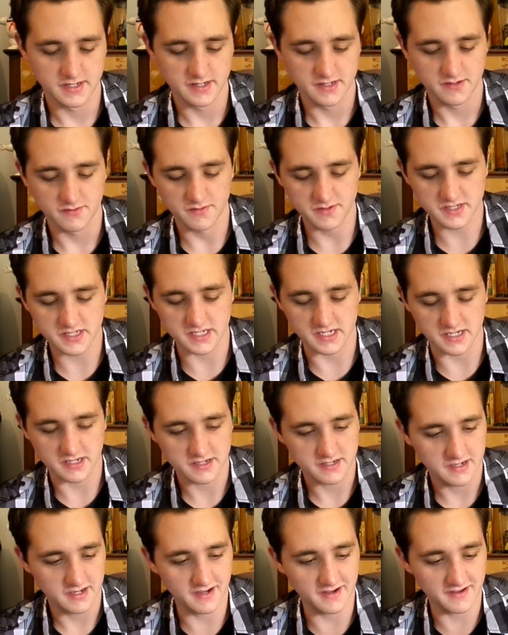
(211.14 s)
we'll see.
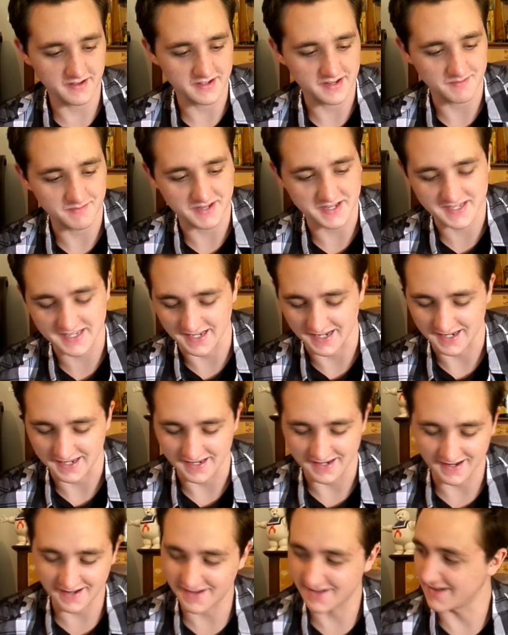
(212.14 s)
Give me a second.
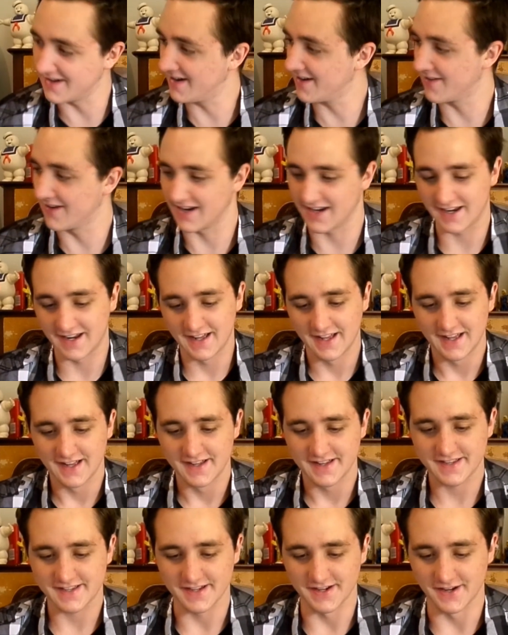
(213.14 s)
Alright,
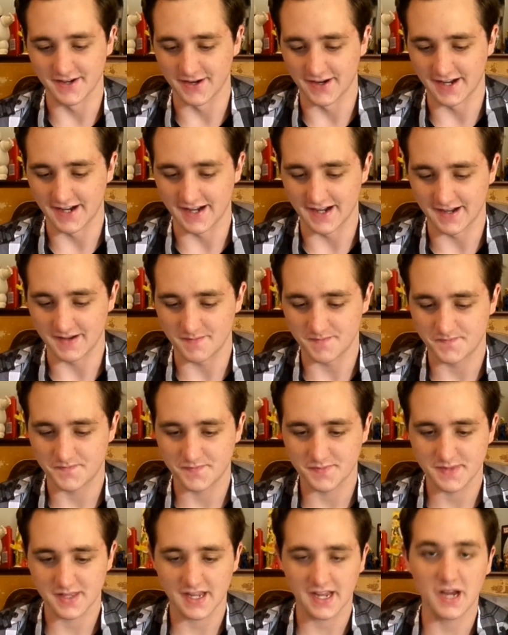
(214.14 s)
so
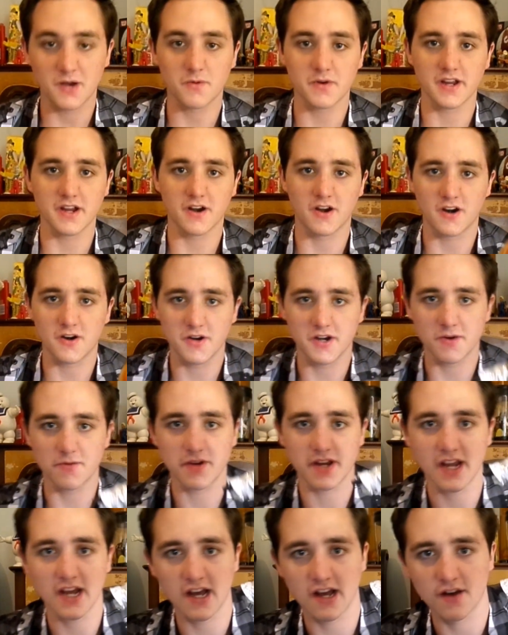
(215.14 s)
here we are. Here we
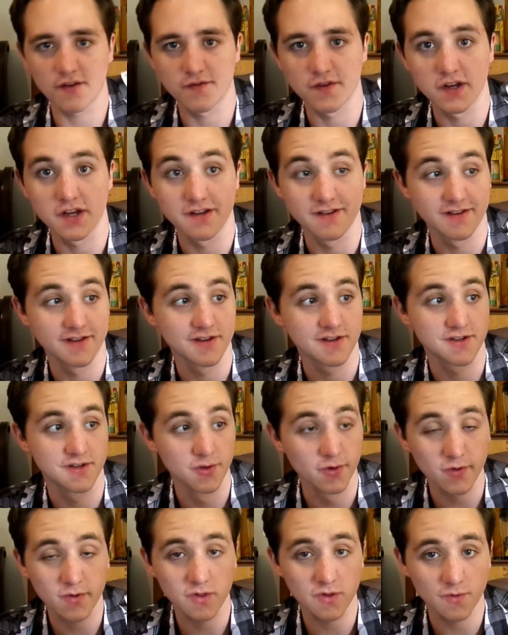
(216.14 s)
have
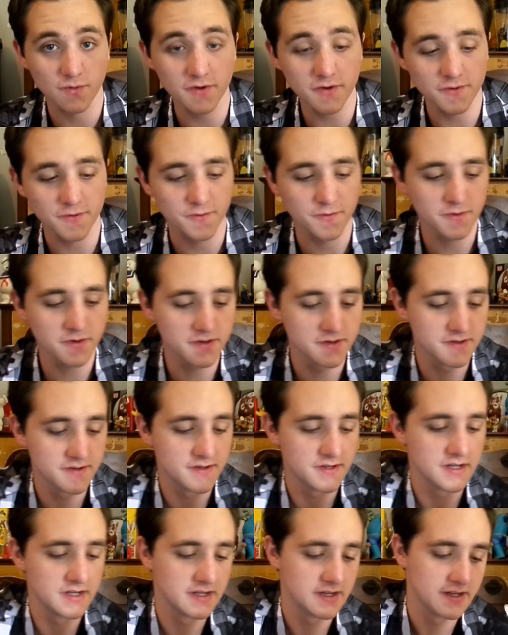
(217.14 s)
Dook LaRue,
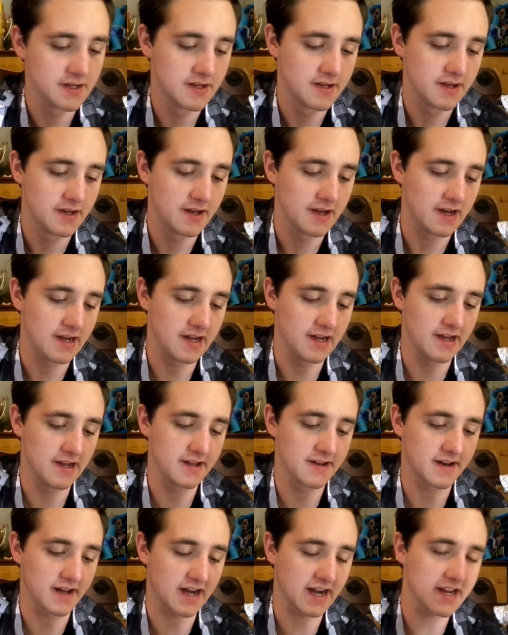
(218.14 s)

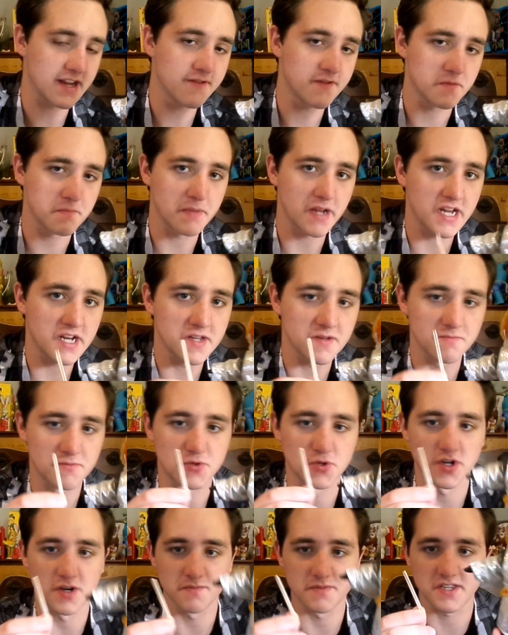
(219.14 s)
and I even made him
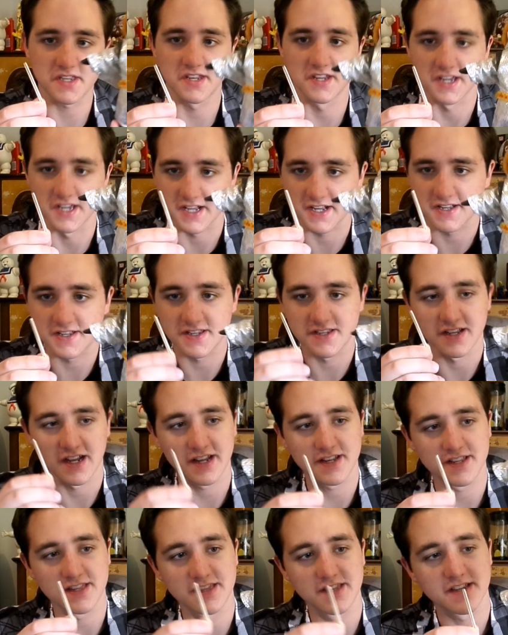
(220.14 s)
drumsticks. I
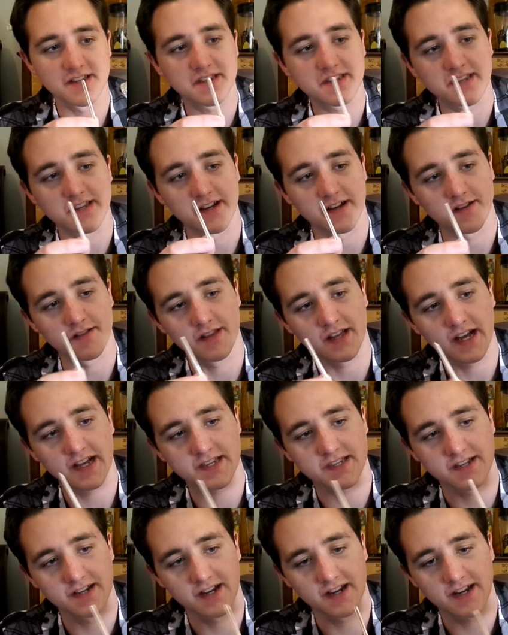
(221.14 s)
did this
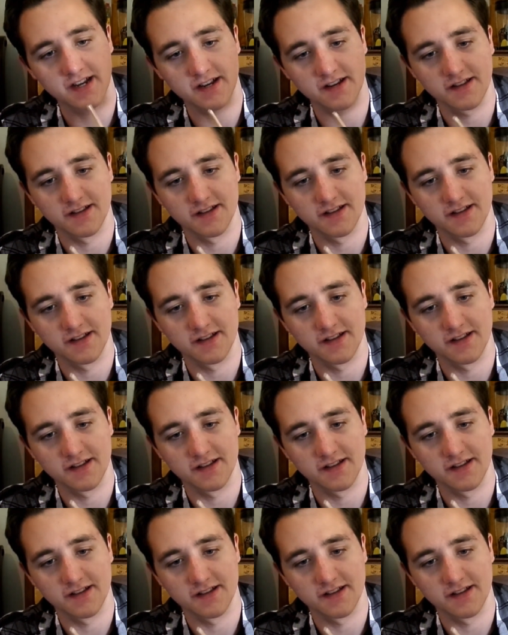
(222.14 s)
last night.